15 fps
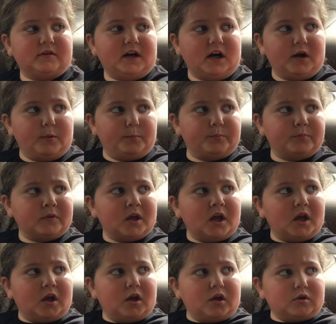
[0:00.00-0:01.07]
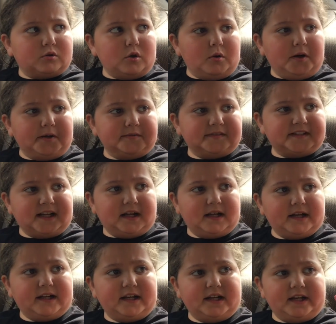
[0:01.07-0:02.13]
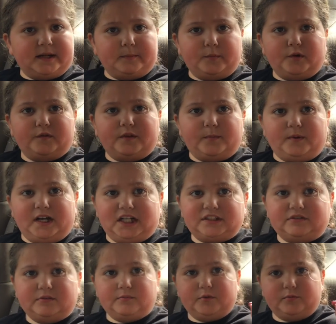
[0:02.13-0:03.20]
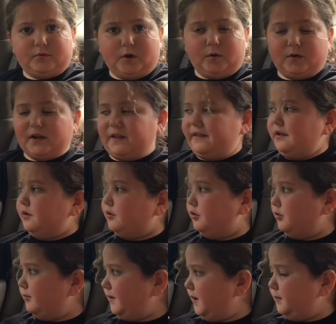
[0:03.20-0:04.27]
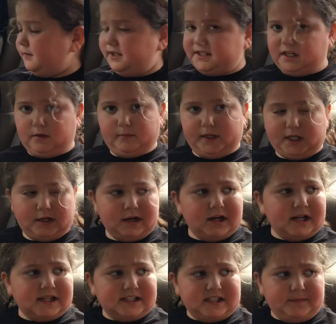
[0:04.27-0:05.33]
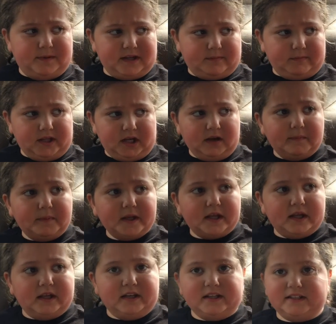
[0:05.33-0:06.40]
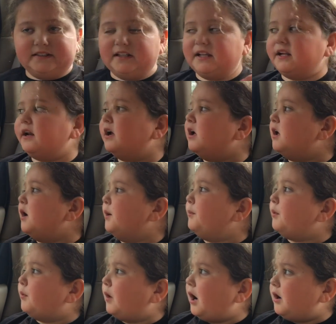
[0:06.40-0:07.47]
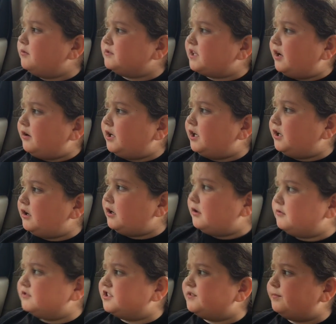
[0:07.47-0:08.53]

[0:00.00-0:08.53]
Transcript: Um, go outside and move the branch from the road and then he'll meet me down here to pick me up and he did but while I was out here it was